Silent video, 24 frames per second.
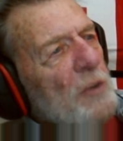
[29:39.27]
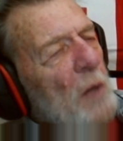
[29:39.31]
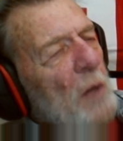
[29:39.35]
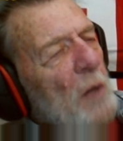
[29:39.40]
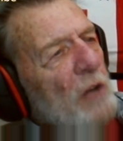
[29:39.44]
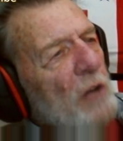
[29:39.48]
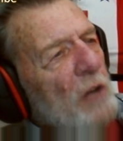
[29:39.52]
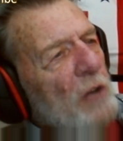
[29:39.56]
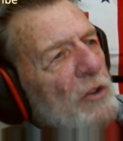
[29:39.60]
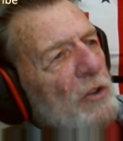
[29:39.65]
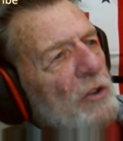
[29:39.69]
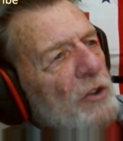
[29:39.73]

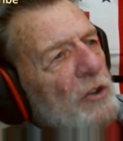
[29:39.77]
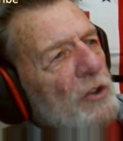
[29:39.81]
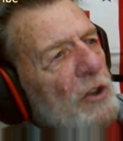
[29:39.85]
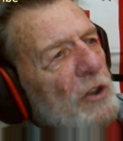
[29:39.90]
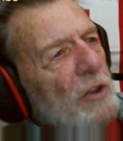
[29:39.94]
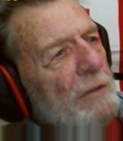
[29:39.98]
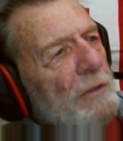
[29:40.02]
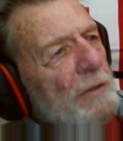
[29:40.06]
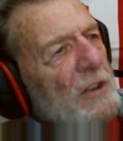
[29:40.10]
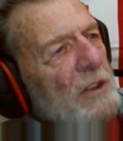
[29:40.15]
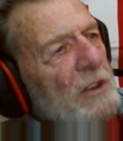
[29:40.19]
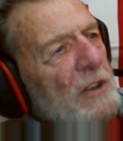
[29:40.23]
Marshal
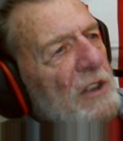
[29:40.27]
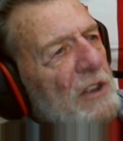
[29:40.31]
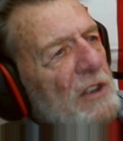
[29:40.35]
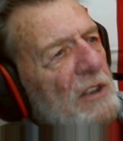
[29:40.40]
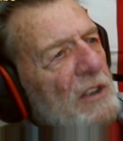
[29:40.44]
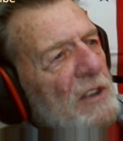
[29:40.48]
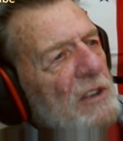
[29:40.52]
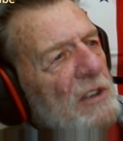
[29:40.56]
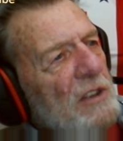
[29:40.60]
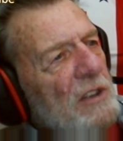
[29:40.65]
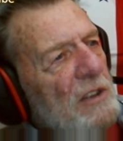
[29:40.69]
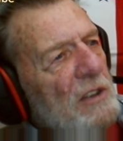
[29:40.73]

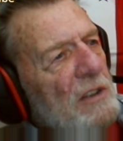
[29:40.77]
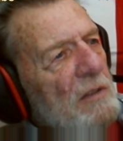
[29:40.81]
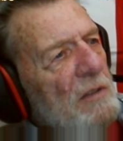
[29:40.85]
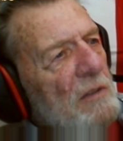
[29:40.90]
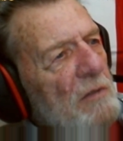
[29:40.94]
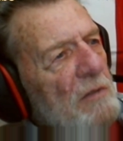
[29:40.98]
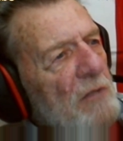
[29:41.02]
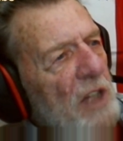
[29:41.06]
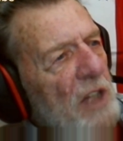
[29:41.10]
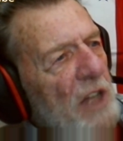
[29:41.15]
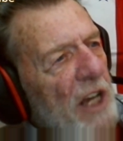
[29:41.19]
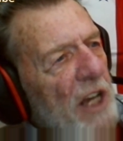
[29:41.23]
Services,
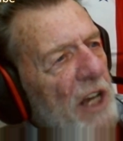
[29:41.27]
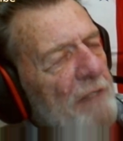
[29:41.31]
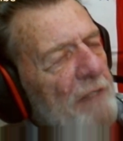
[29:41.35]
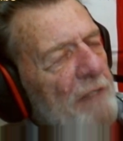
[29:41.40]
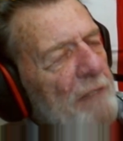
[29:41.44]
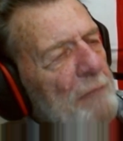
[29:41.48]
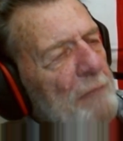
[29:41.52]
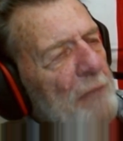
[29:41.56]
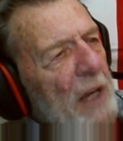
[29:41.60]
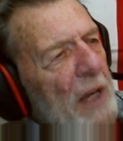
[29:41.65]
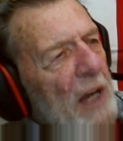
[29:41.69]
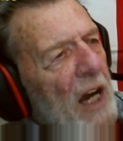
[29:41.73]
the
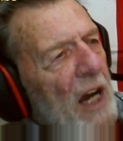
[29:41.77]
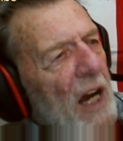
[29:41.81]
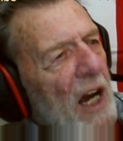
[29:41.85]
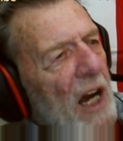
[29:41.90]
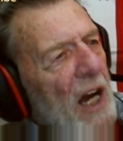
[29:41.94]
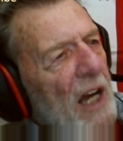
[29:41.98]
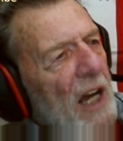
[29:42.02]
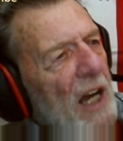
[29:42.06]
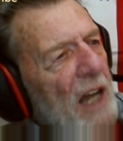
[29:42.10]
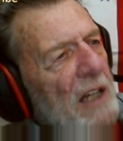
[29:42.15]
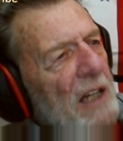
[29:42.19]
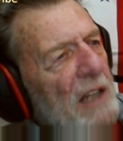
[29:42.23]

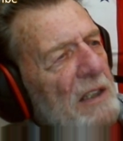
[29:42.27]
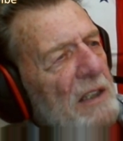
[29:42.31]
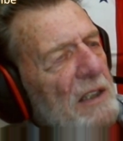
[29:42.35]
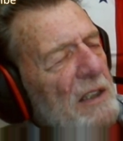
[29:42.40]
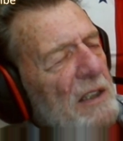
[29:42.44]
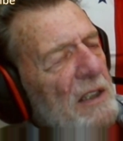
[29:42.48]
FBI,